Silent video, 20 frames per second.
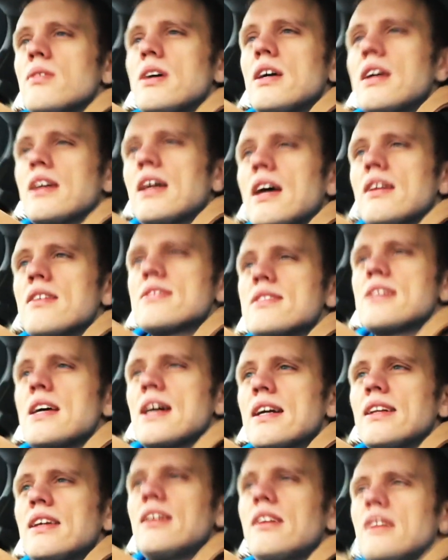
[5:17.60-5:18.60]
it had kind of
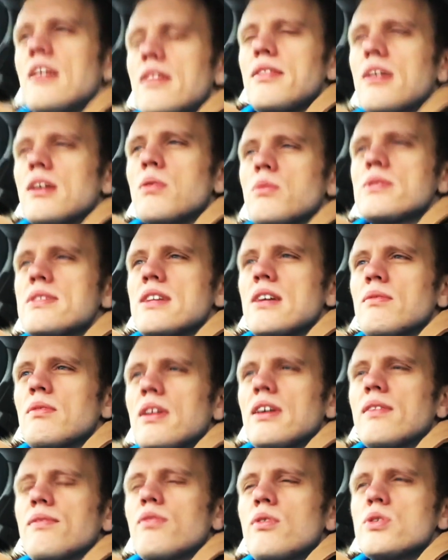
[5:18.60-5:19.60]
stagnated. I think it was at
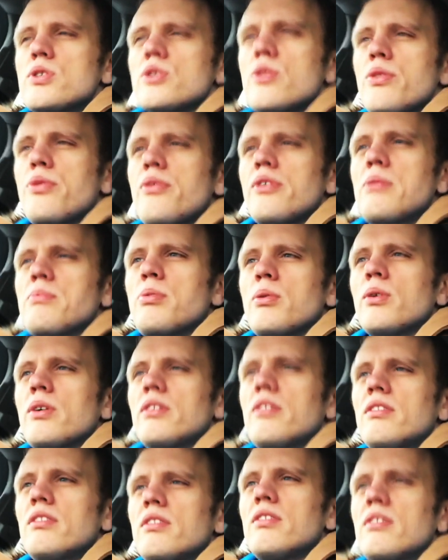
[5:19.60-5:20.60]
like version 3.1